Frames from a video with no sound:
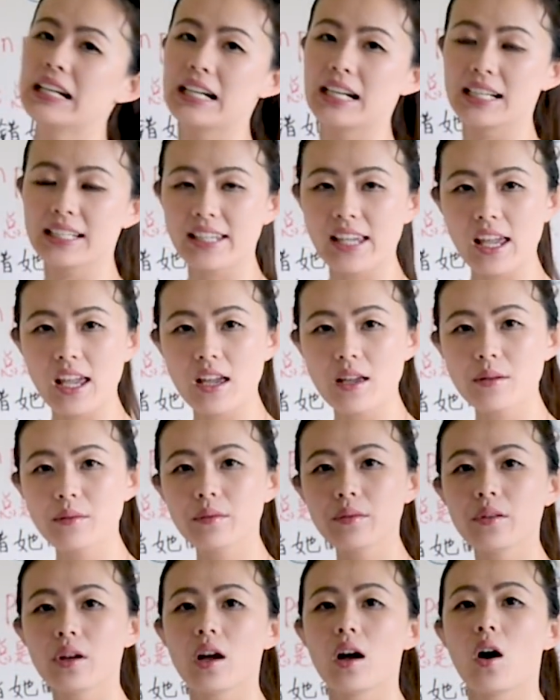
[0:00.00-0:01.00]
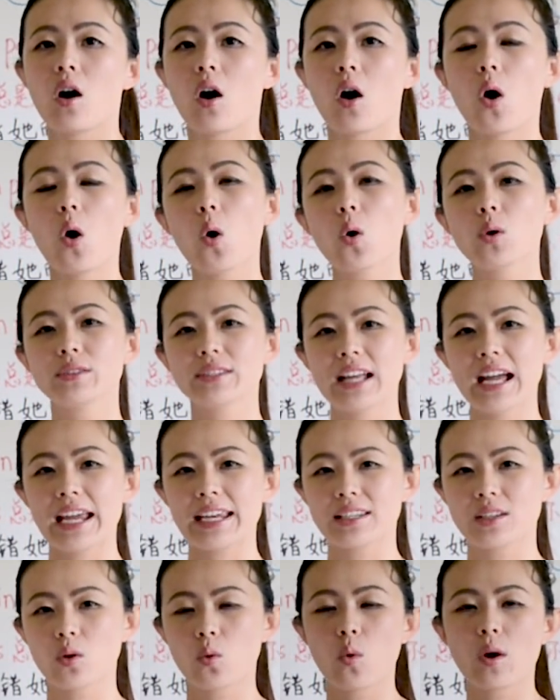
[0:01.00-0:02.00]
a game whole
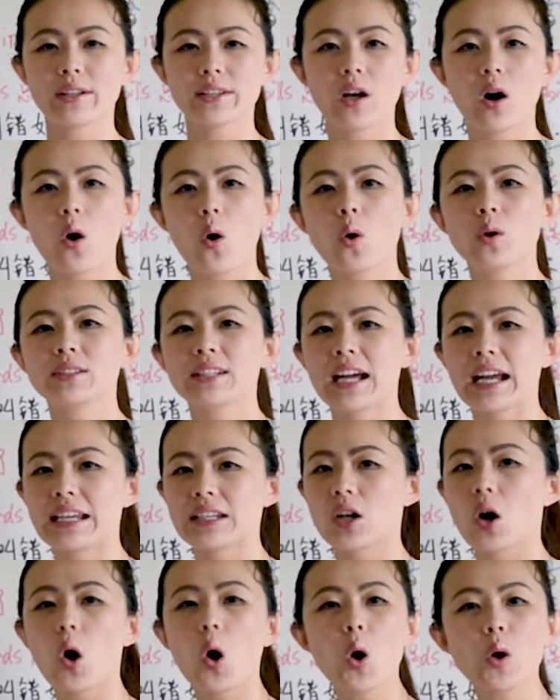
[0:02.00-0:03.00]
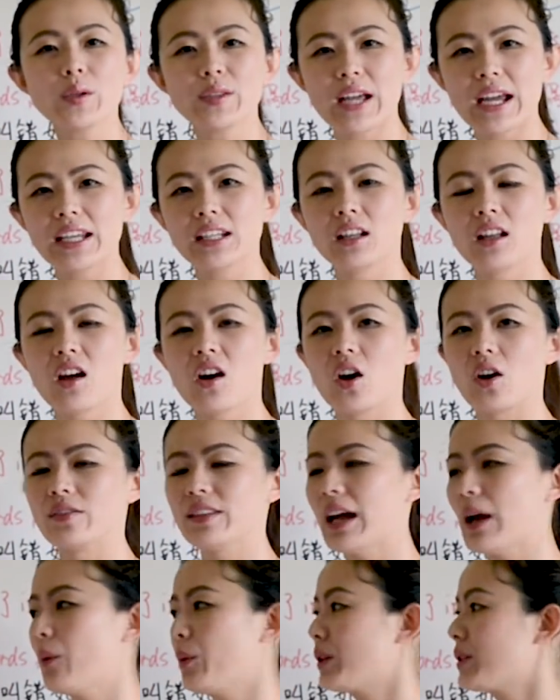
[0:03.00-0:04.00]
night, one whole night, all night long.
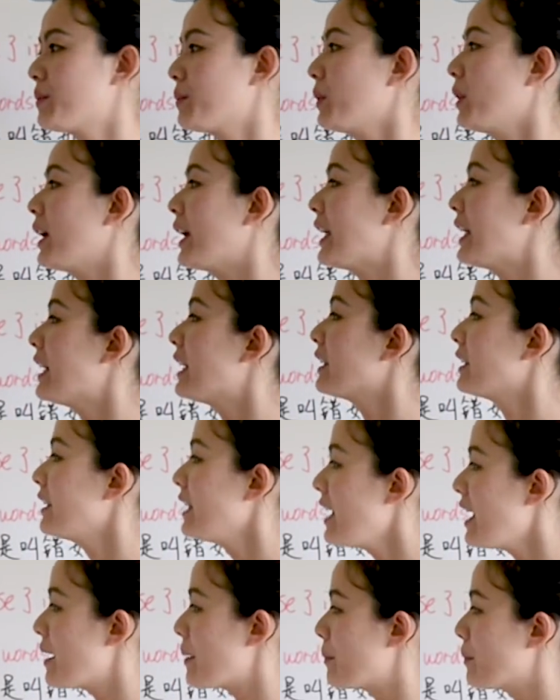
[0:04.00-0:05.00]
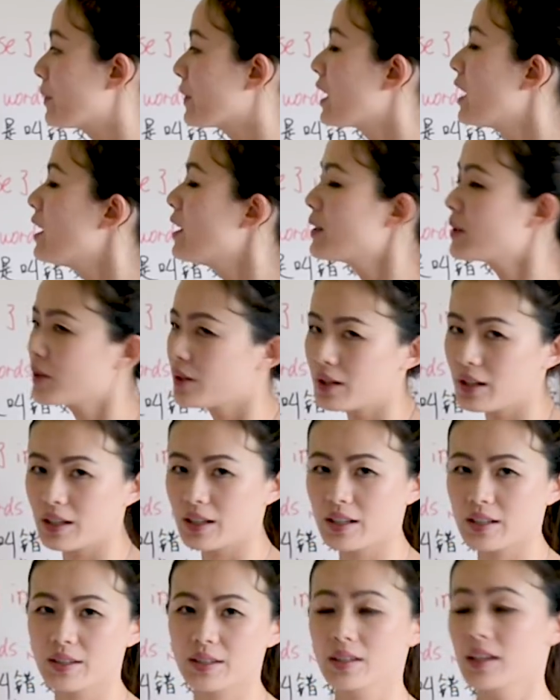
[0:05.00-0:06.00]
I was playing a game. So
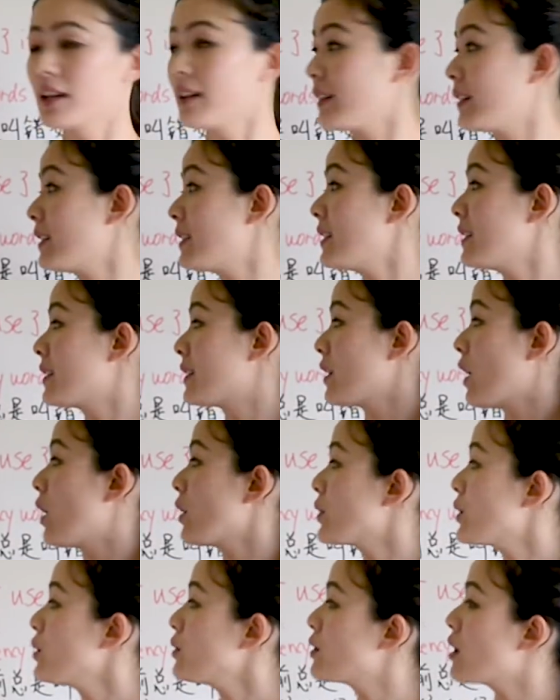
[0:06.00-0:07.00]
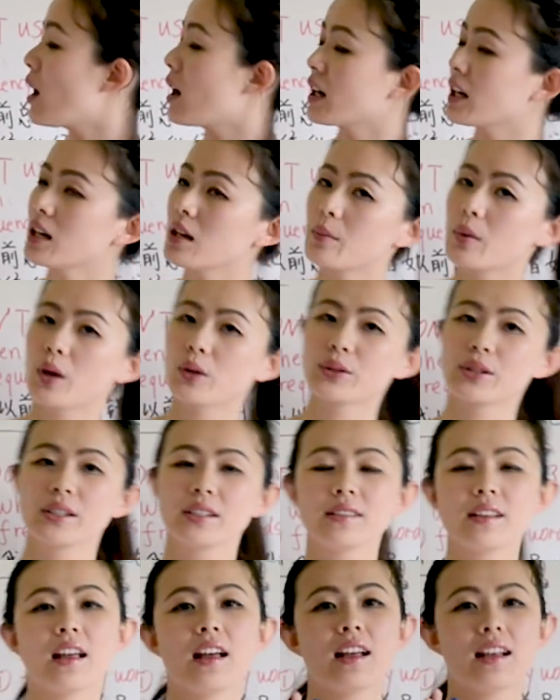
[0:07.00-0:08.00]
this is also talking about
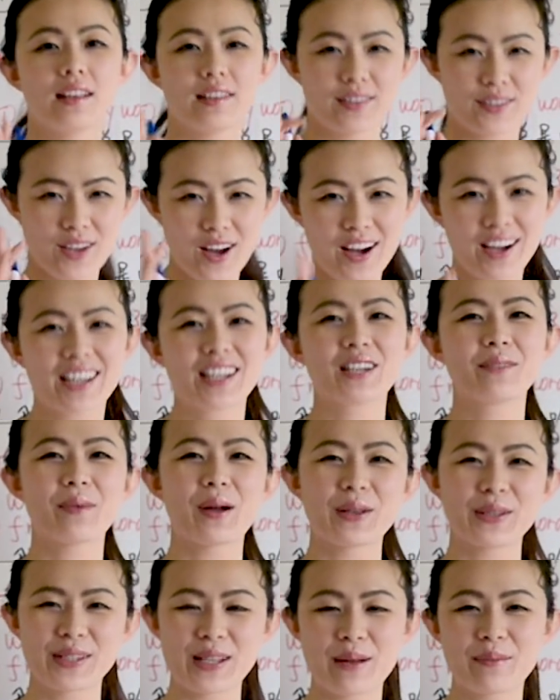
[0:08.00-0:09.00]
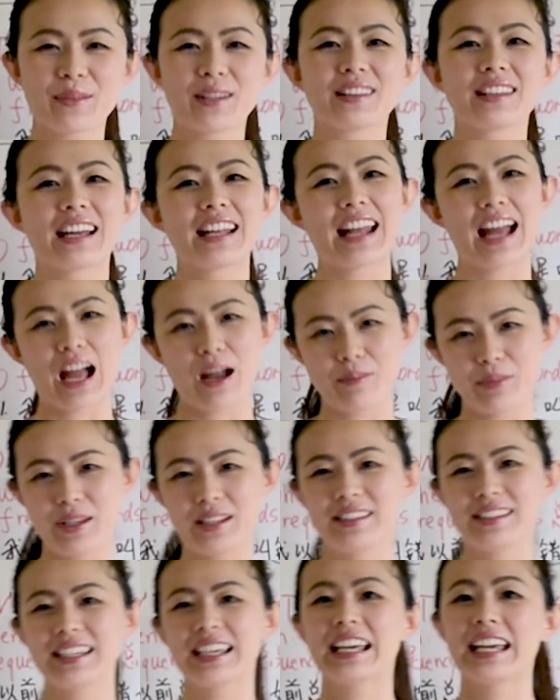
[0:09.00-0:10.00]
something that
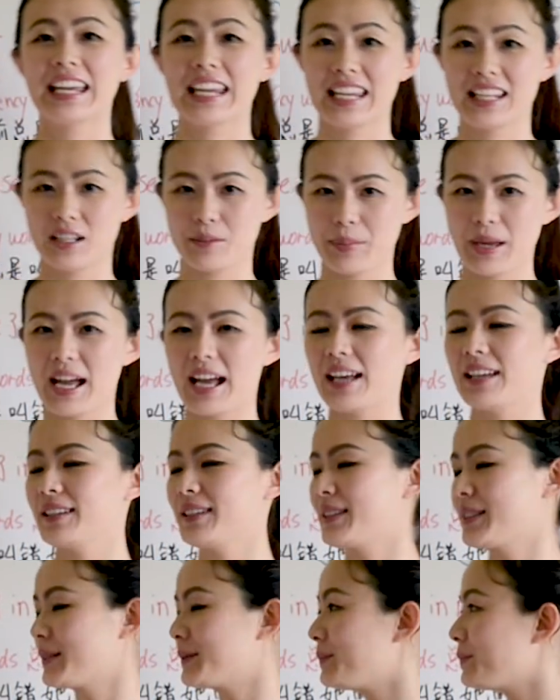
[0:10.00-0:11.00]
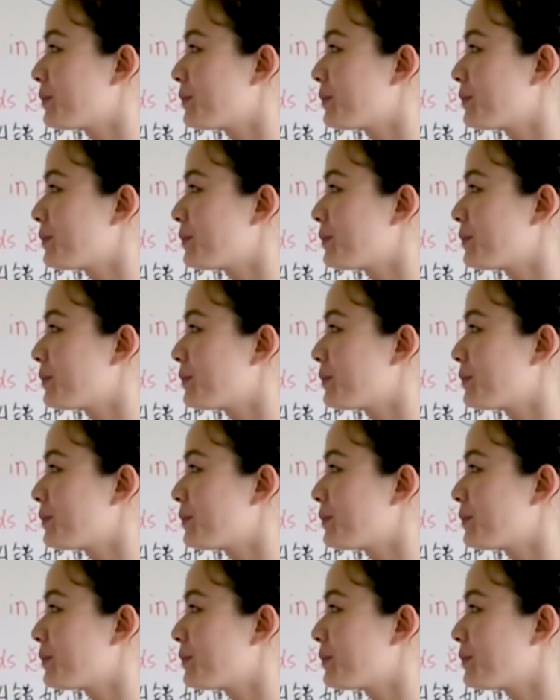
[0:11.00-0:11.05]
happened in the past.